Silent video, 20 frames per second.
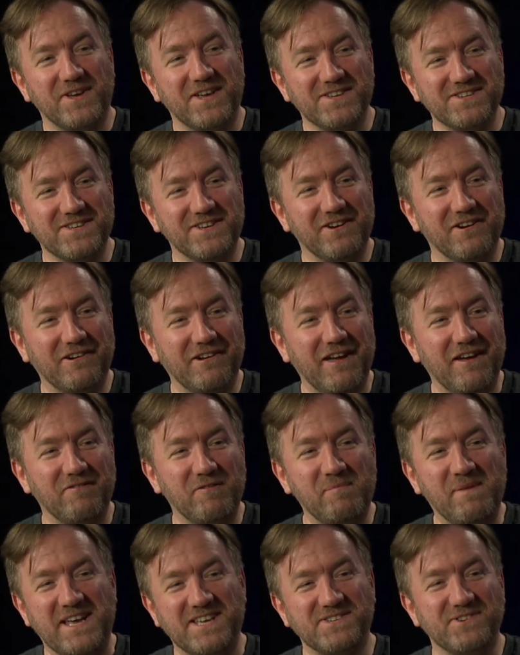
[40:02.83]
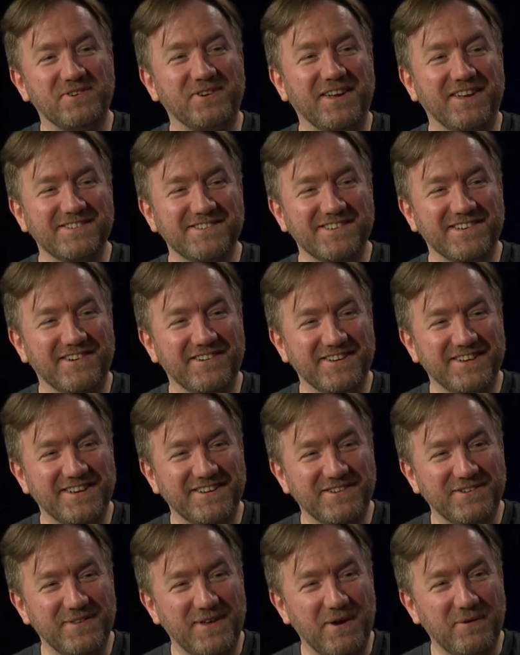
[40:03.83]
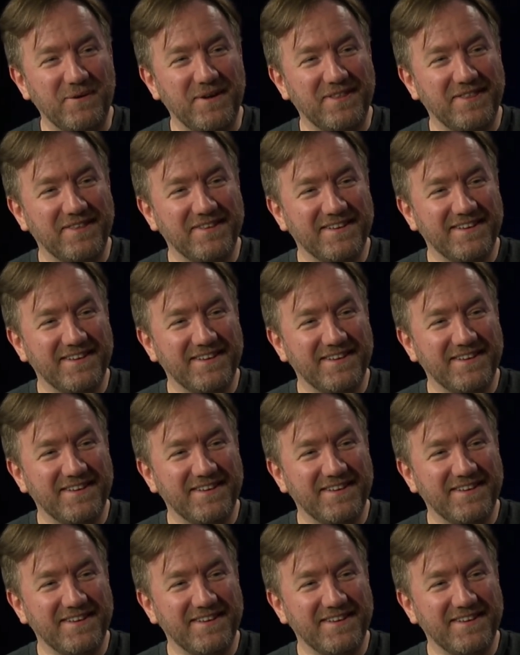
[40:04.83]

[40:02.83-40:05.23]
engineer, to have a mastering engineer you can do that with.